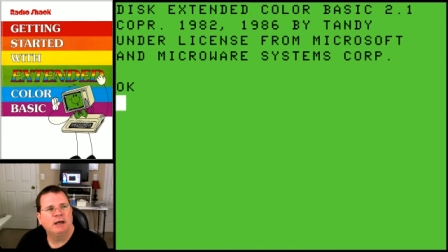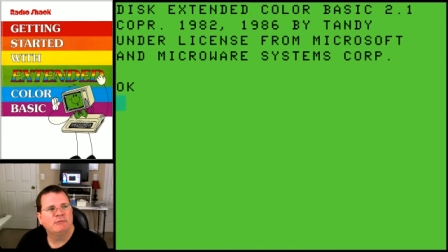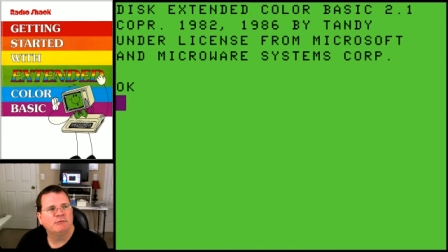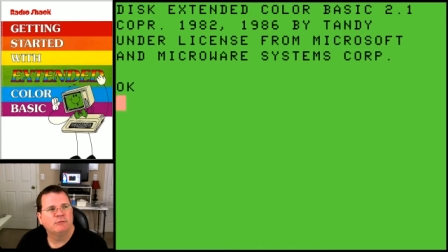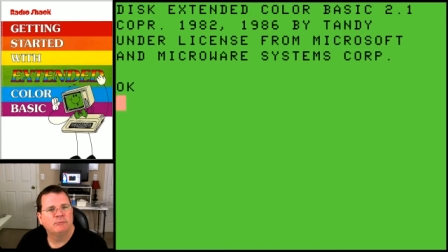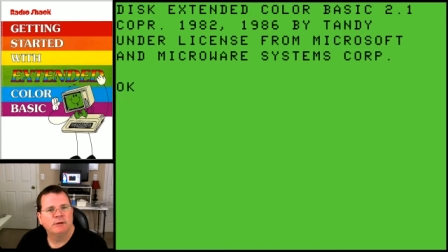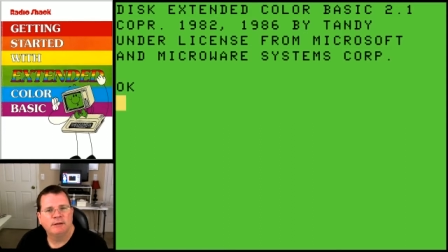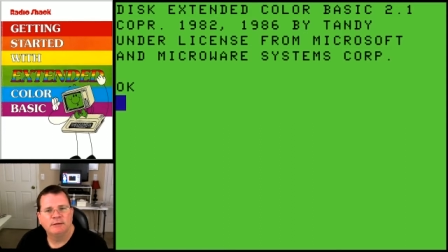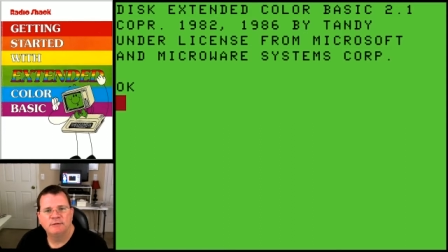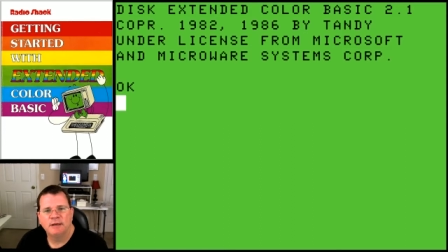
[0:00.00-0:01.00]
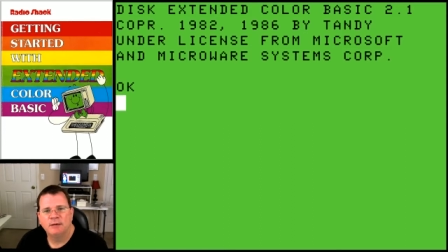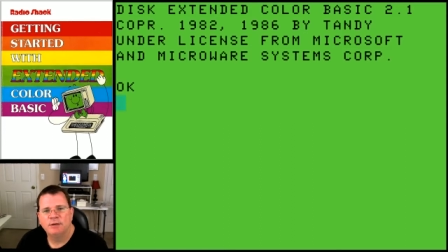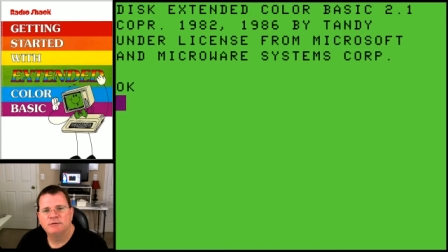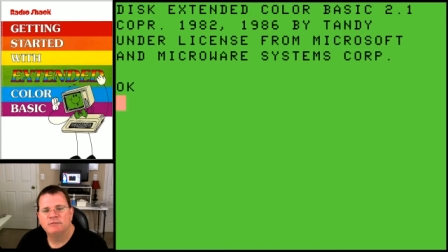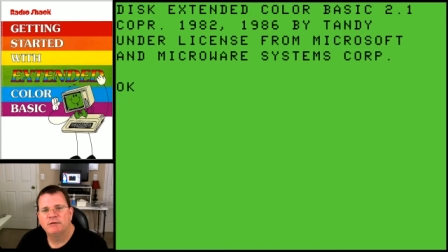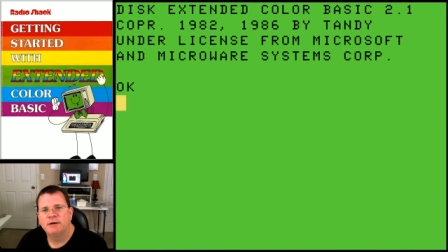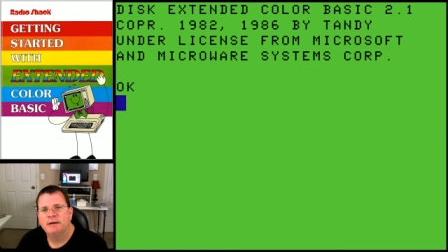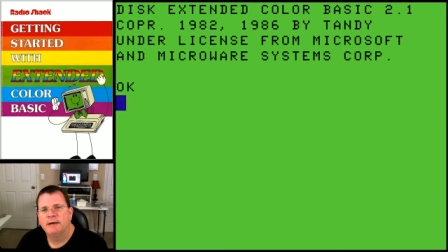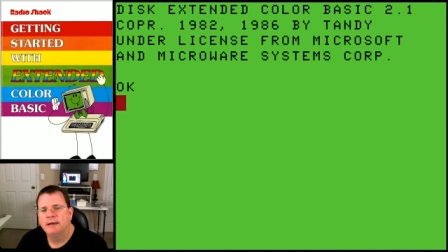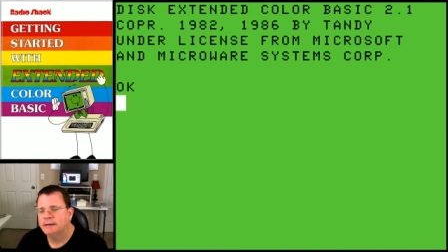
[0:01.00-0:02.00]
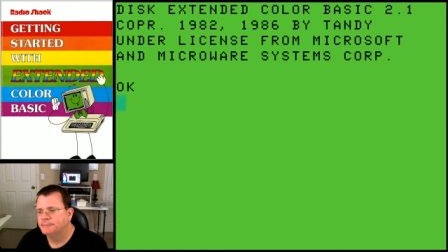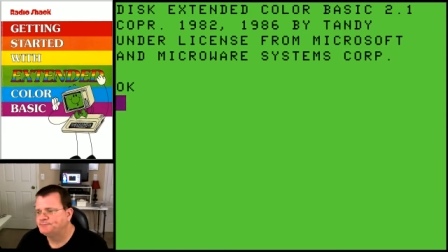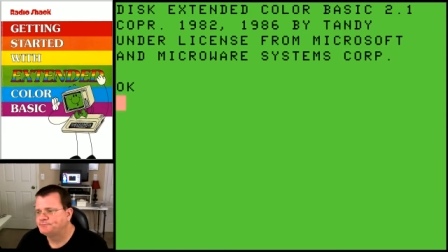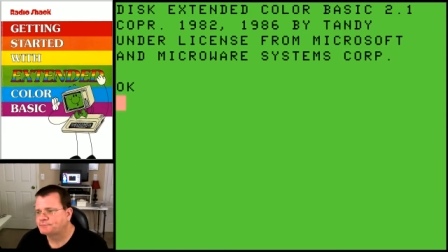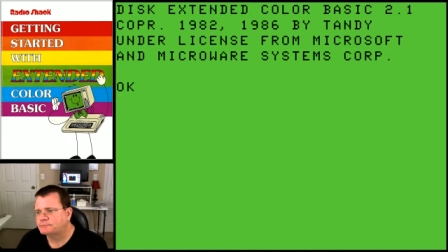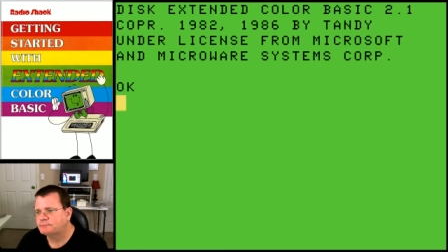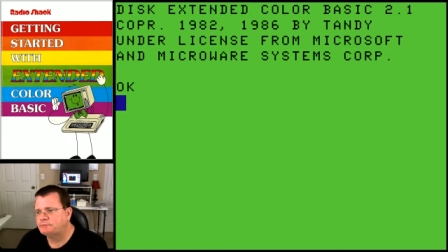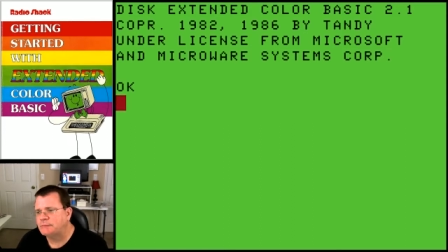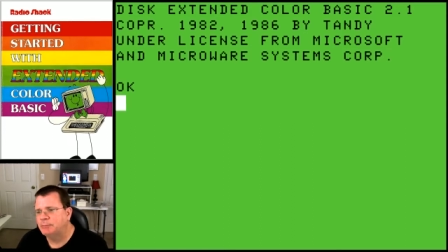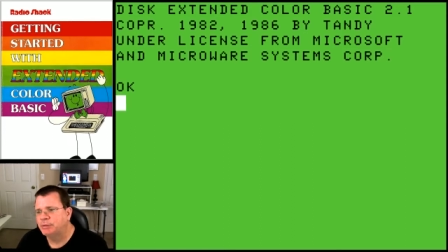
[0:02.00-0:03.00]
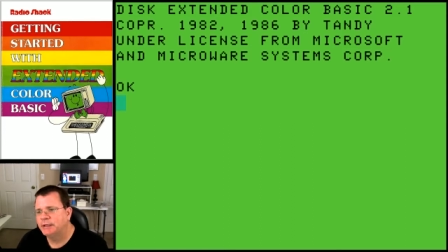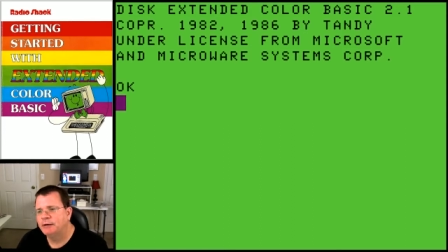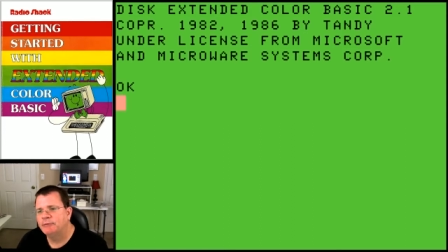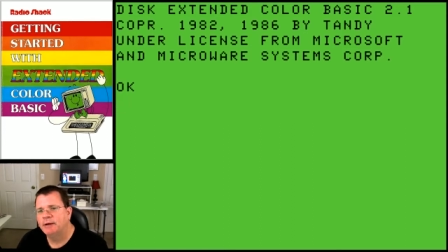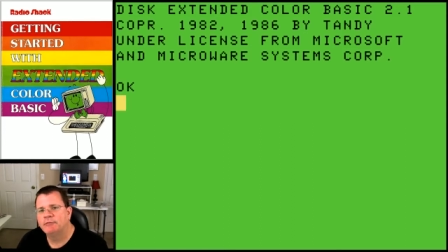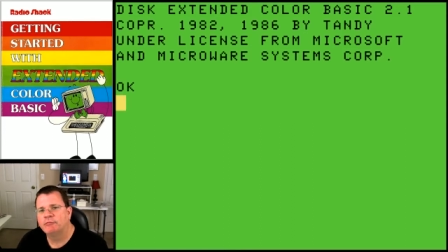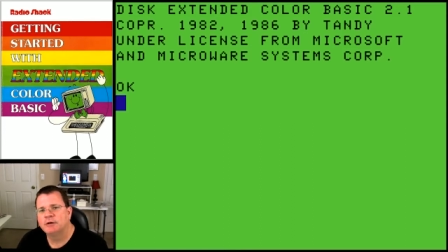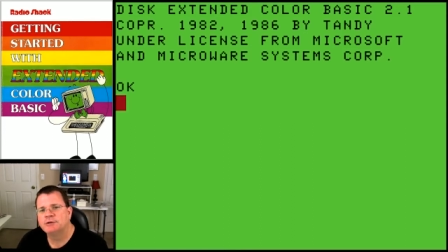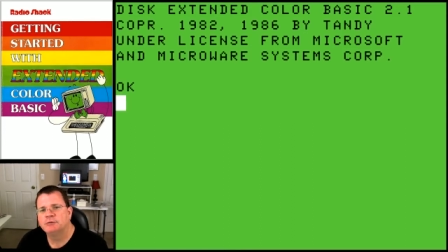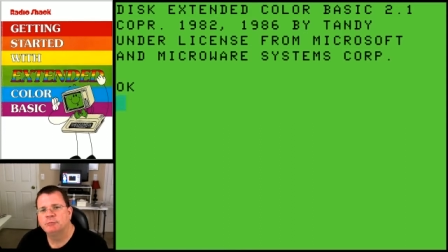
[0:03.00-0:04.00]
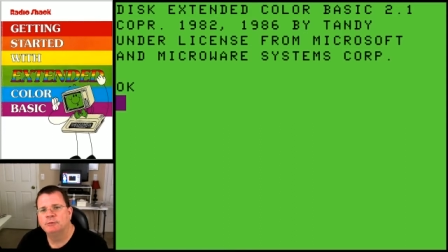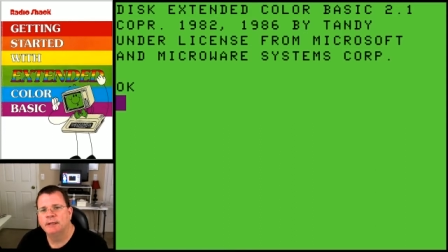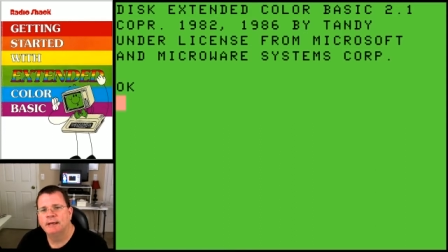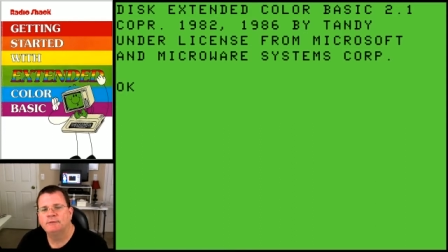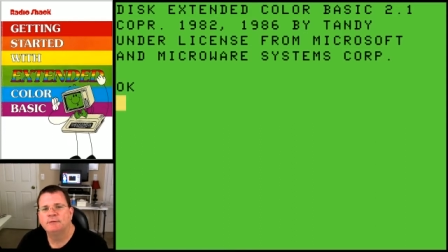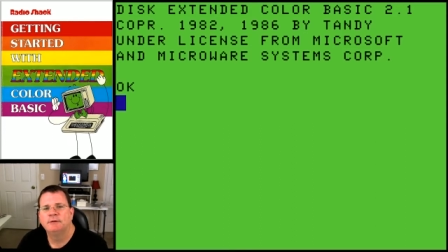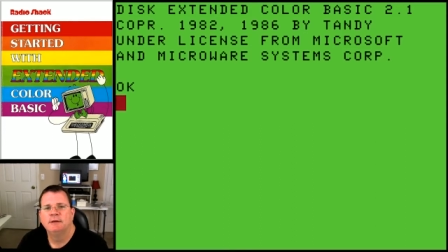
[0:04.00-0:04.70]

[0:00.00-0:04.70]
after realizing how much fun I had playing around with Russian roulette